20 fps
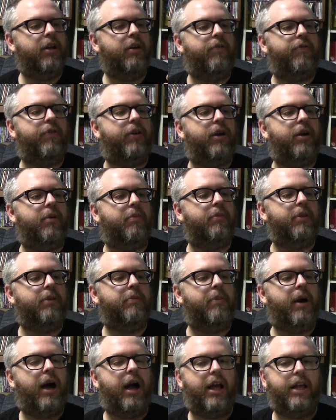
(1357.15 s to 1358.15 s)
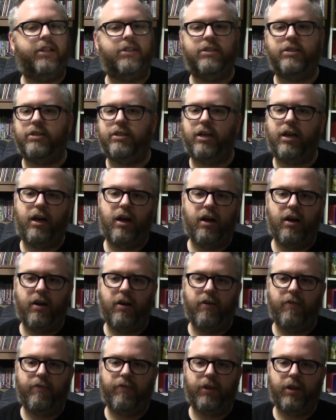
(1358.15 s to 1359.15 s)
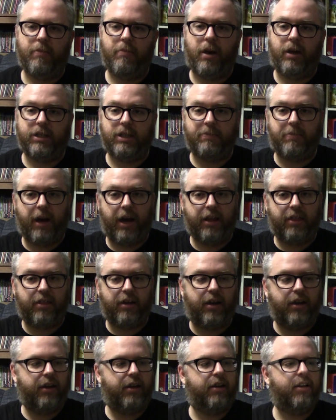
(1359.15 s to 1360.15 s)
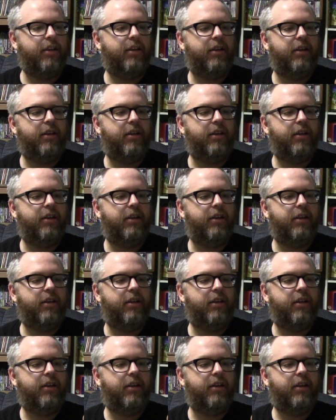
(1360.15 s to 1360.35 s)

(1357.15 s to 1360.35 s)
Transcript: from the minds of Monty Python.